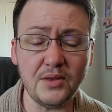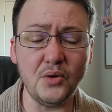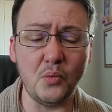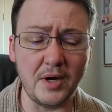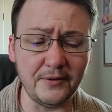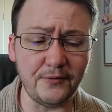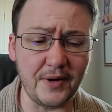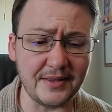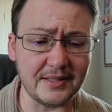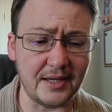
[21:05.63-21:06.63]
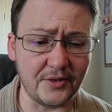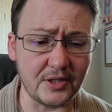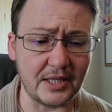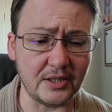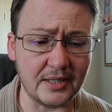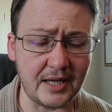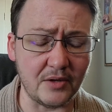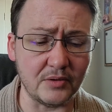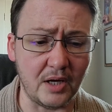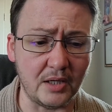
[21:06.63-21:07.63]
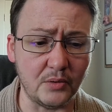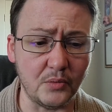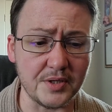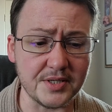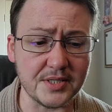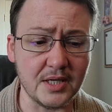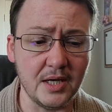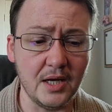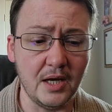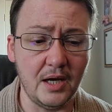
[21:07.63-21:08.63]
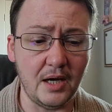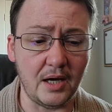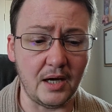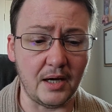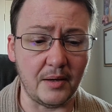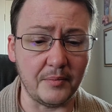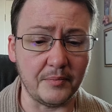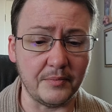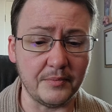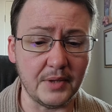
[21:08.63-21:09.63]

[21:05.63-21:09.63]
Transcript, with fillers: The one friend that I thought I could count on was um,